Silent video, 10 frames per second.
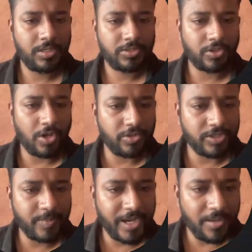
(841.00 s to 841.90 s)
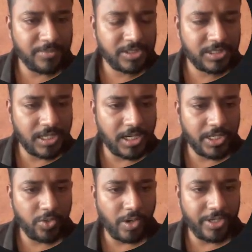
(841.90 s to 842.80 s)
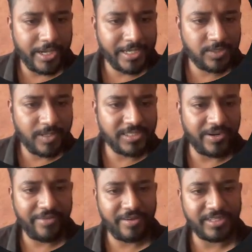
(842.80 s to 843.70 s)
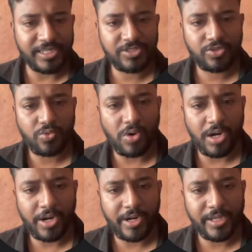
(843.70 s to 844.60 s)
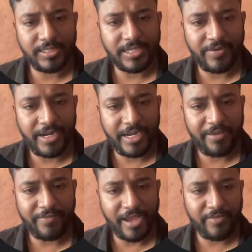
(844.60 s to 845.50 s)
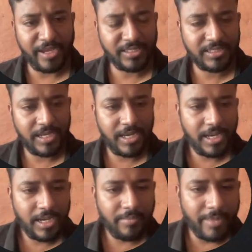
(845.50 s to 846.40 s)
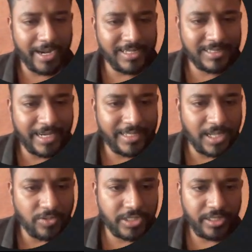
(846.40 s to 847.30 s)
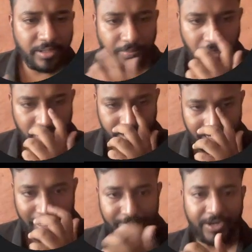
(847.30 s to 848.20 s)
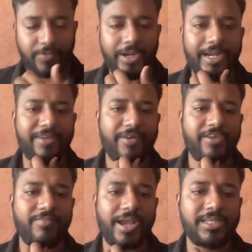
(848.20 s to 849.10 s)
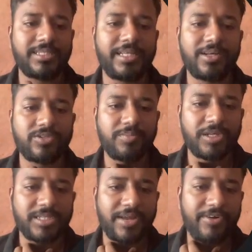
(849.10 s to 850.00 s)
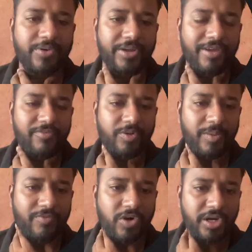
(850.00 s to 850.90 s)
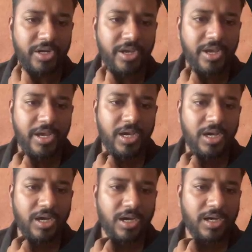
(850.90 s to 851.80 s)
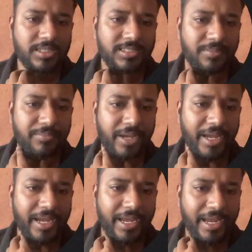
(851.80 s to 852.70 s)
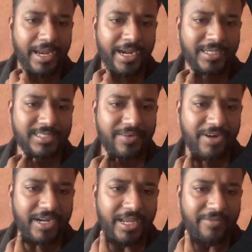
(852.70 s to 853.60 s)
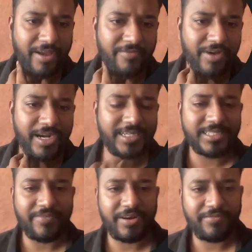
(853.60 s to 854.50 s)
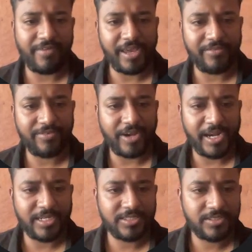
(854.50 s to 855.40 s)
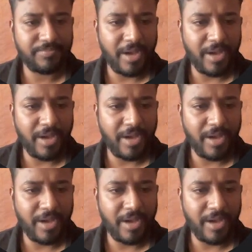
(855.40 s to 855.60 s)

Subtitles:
So now this becomes 200x plus 75x, that is 275x minus 3000 plus 1125. Minus 3000 plus 1125 would be what? Some 875, 1875, right?